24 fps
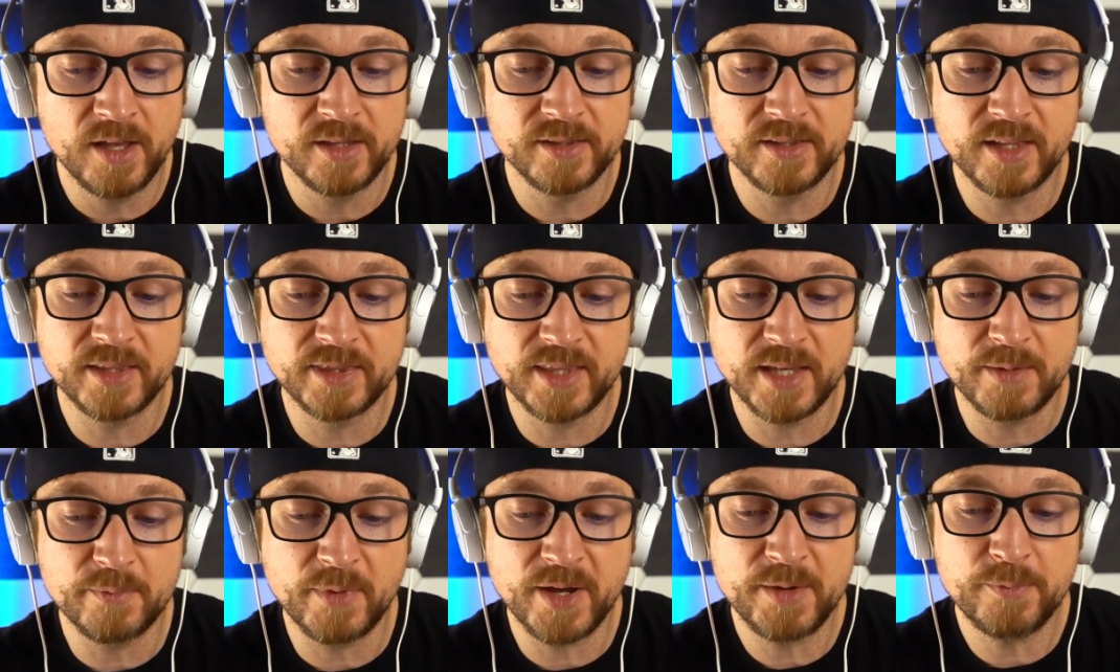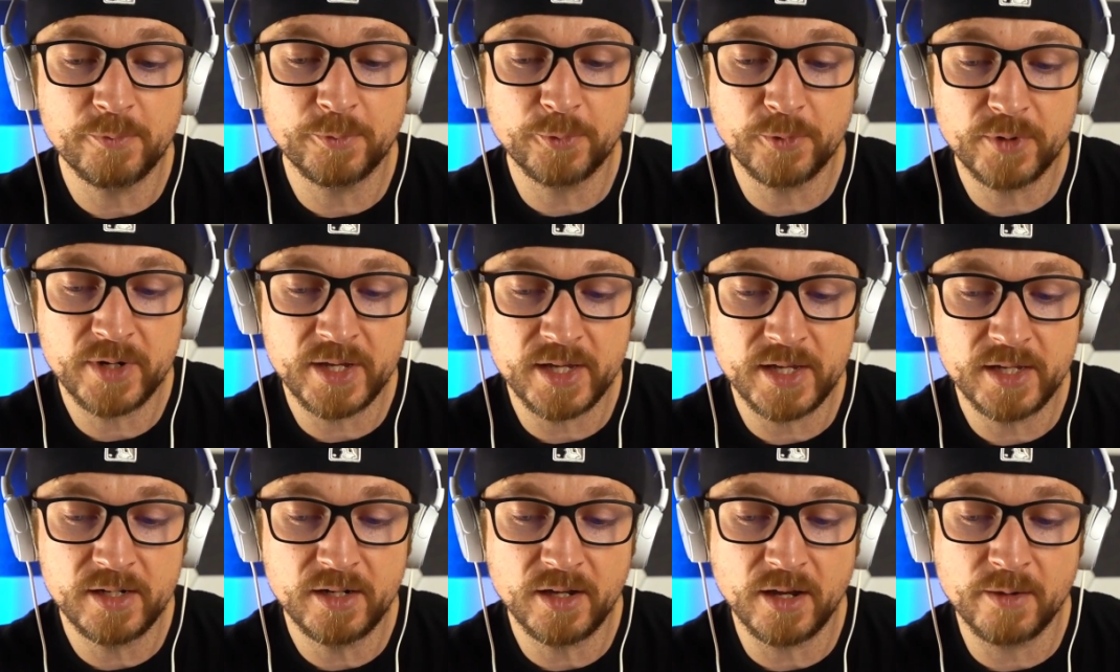that they might
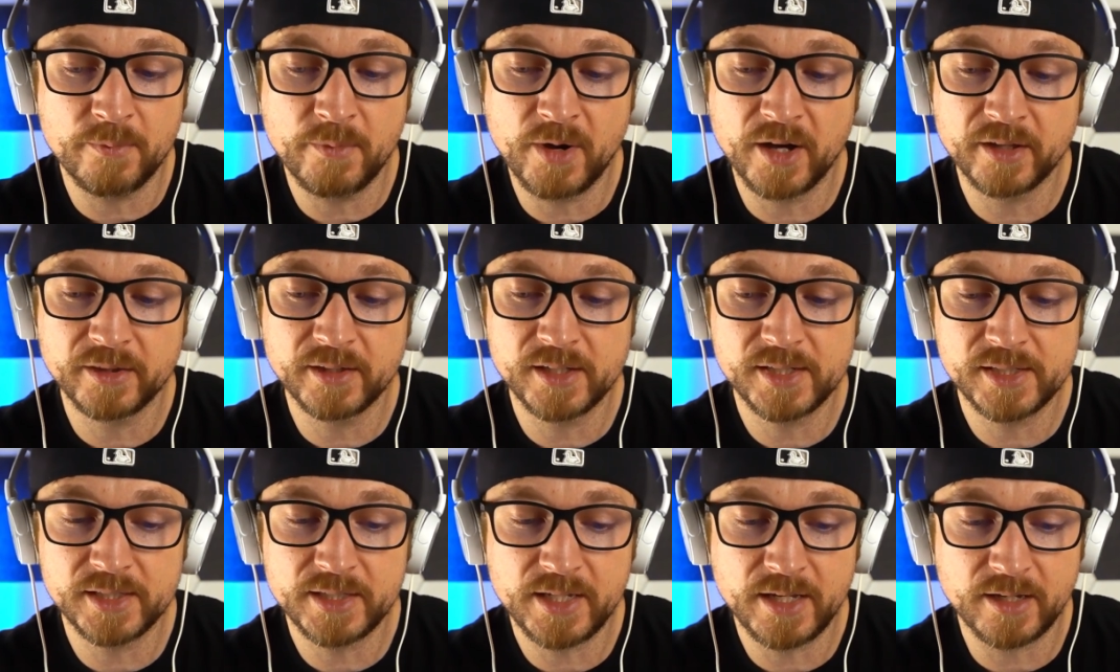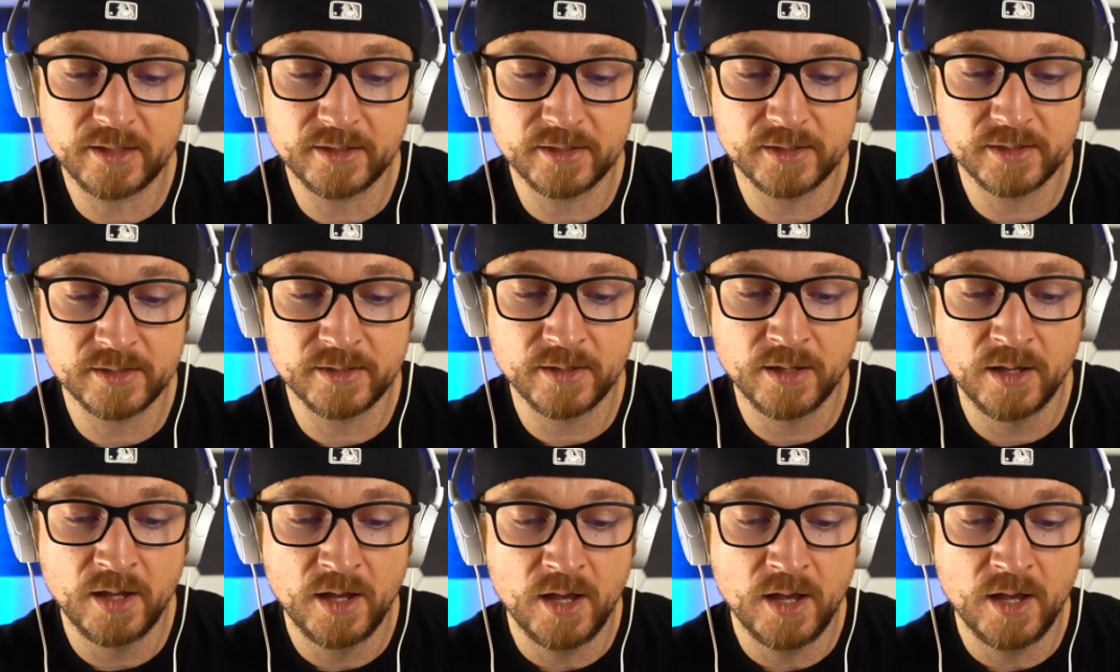breed among the sticks.